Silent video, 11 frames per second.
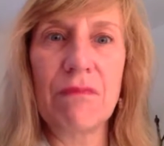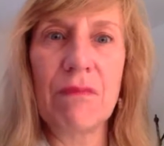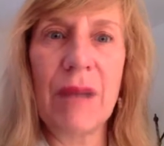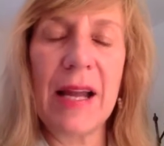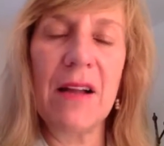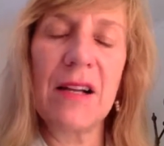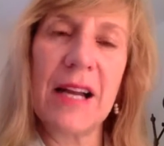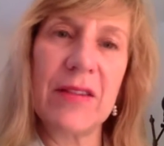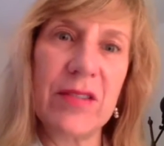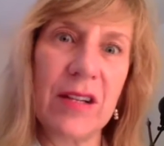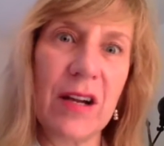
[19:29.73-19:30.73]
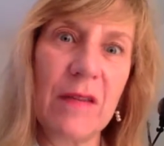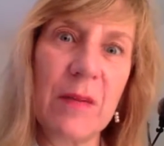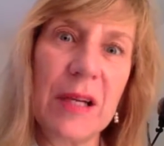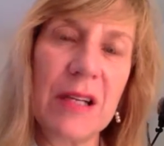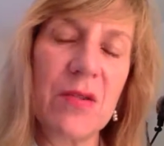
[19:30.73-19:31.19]
by all accounts, the
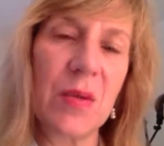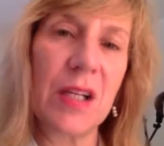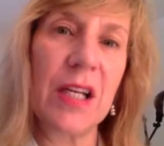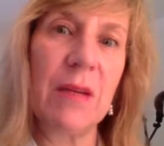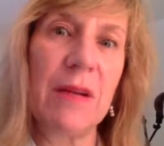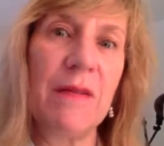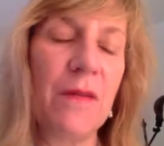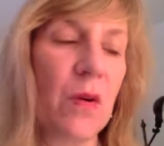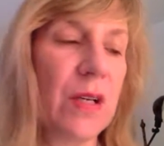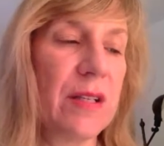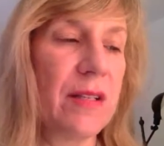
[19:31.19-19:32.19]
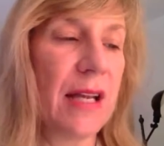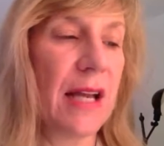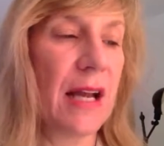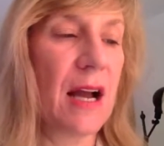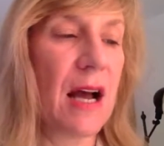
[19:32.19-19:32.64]
government is really going to be
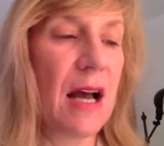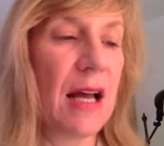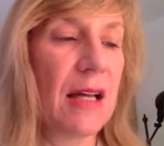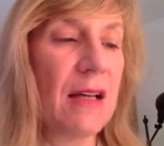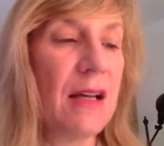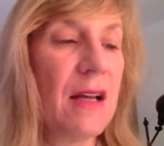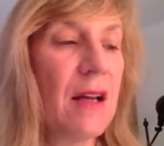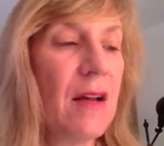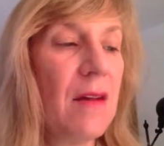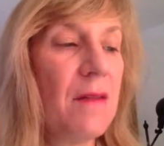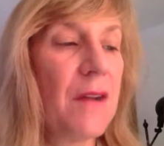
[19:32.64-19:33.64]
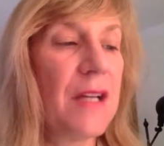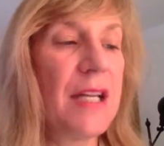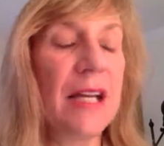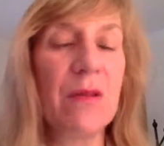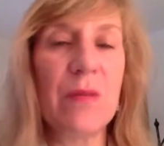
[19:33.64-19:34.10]
focusing on
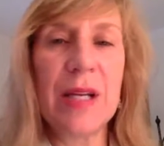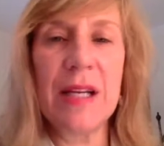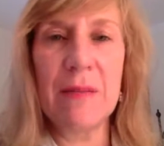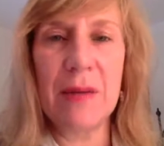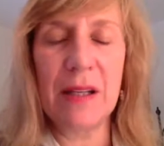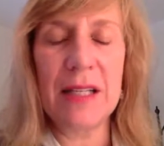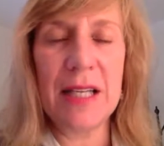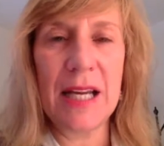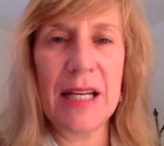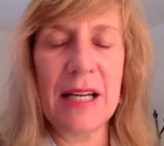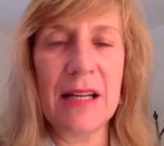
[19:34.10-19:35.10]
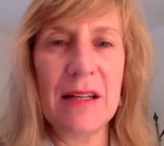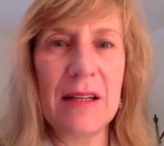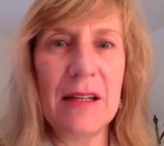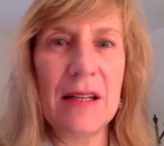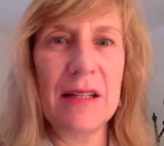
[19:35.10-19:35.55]
funding and rehabilitating
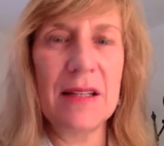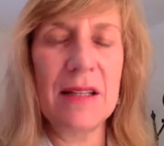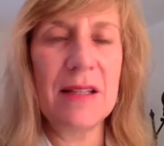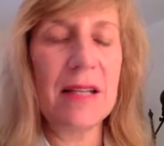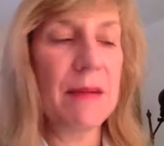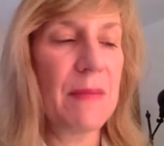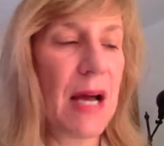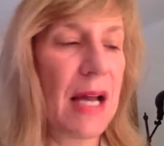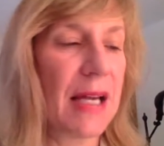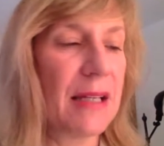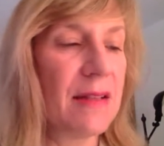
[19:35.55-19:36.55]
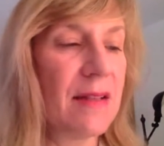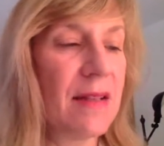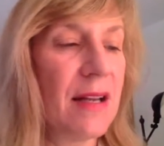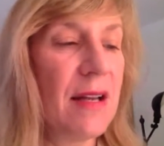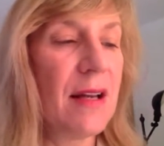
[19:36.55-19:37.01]
existing
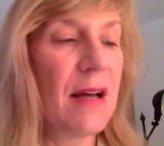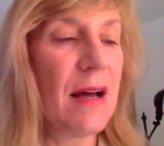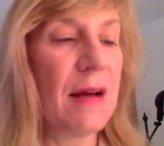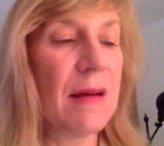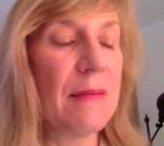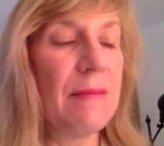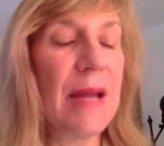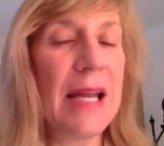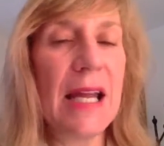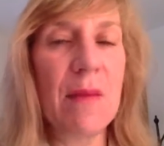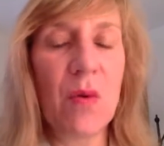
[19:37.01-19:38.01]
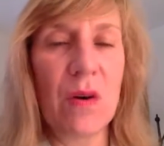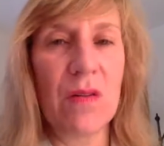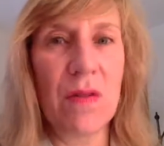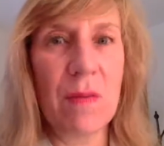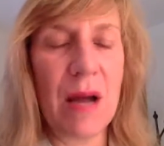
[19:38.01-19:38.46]
mines, making more
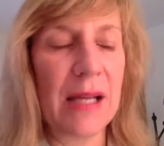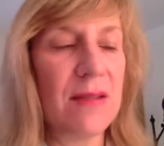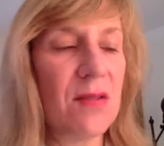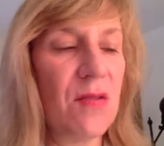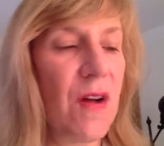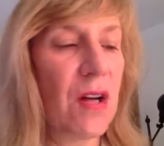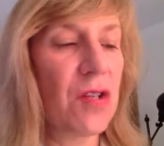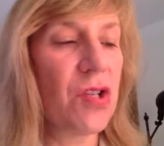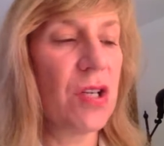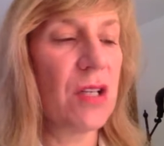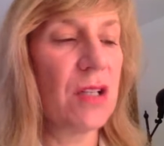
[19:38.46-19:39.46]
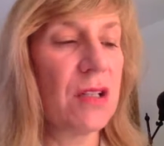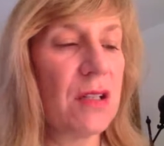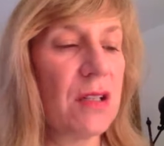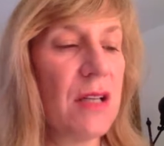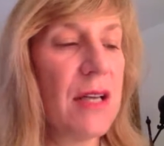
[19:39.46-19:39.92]
of the mines
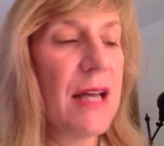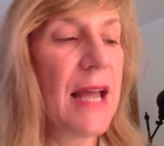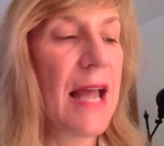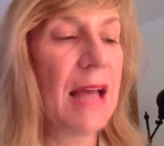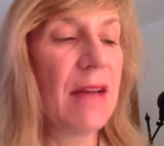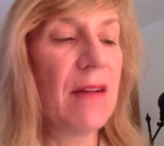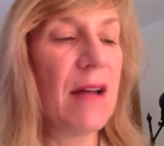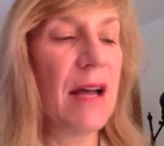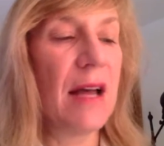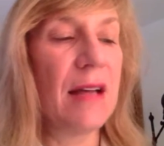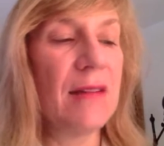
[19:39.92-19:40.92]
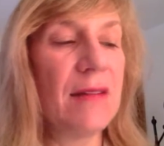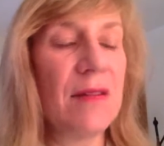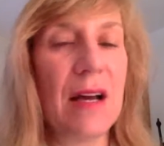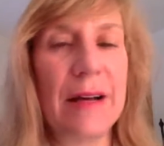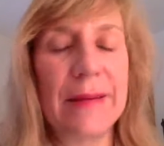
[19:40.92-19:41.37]
functional, and
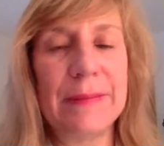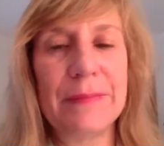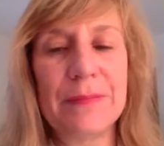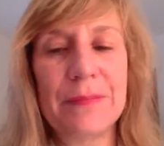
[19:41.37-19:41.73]
I